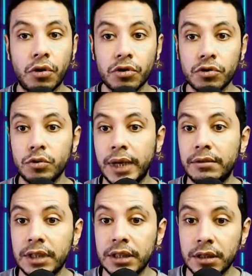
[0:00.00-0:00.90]
Also, you can
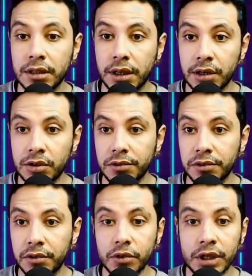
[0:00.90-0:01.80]
read the guest
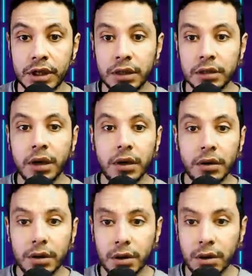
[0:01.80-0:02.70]
reviews here
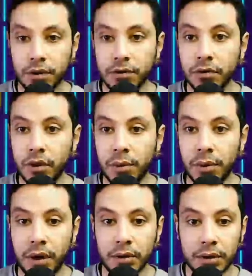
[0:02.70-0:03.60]
to know
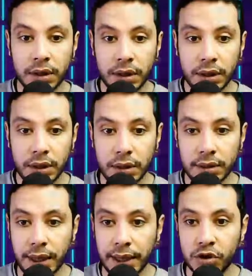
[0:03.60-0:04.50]
about
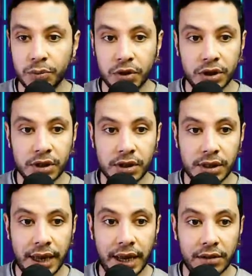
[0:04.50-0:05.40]
the experience they
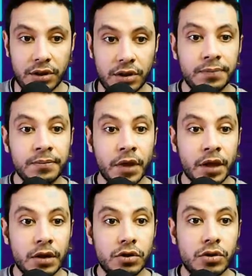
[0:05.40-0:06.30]
had there.
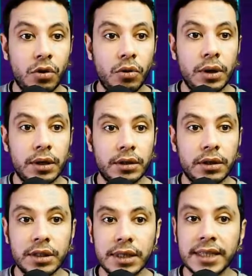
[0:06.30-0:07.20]
So there
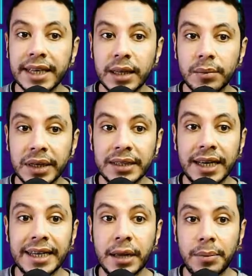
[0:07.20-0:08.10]
is a single bed
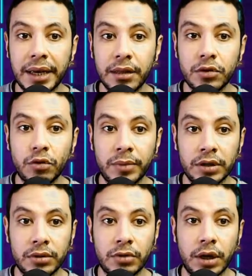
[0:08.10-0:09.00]
in a male
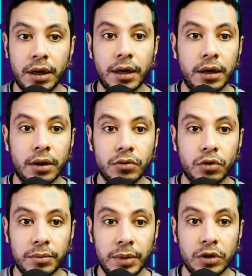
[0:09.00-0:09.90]

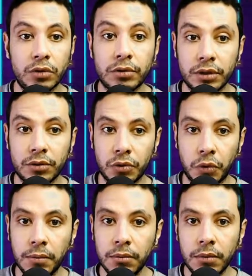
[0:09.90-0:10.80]
dormitory
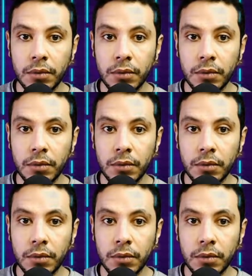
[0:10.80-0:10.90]
room.